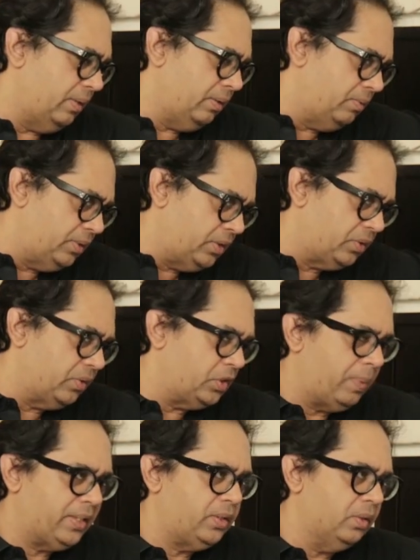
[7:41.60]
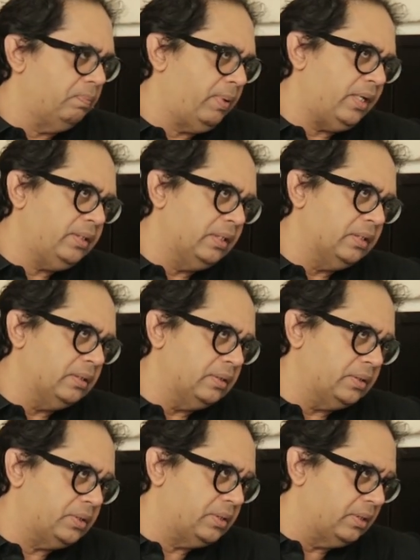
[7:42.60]
you just respect your
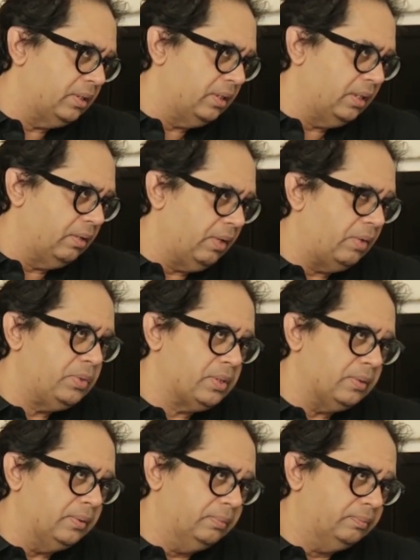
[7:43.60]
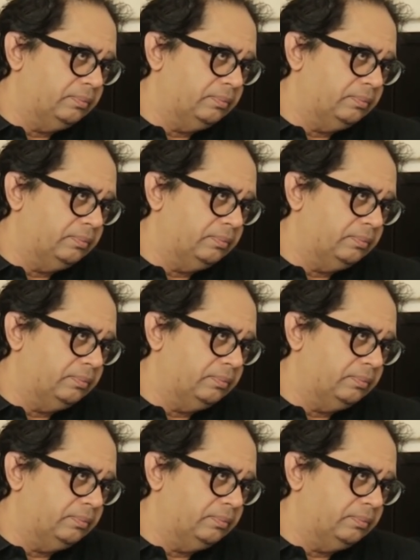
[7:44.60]
partners around you.